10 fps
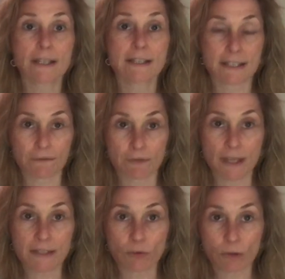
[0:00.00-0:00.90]
except for
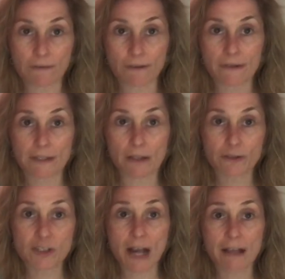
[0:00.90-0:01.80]
that $25
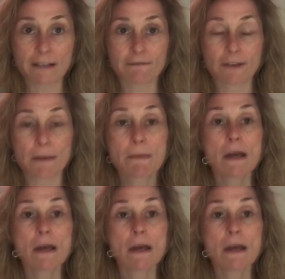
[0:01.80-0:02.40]
styling fee.